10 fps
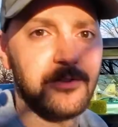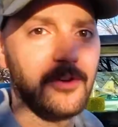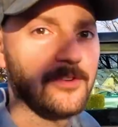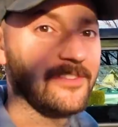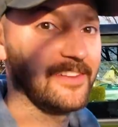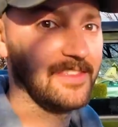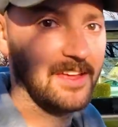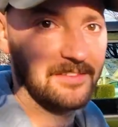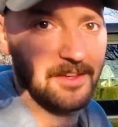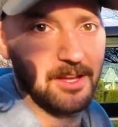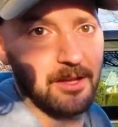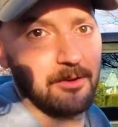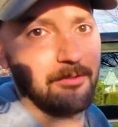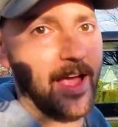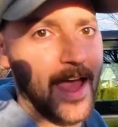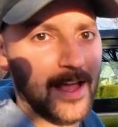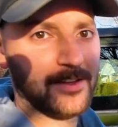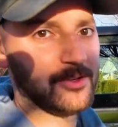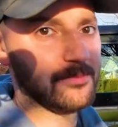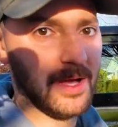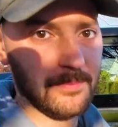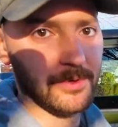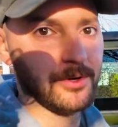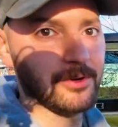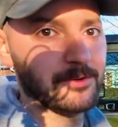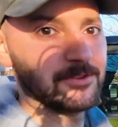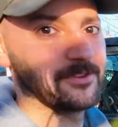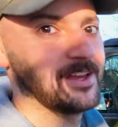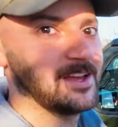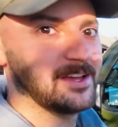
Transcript: You'll start to see things like a rack, new bumpers,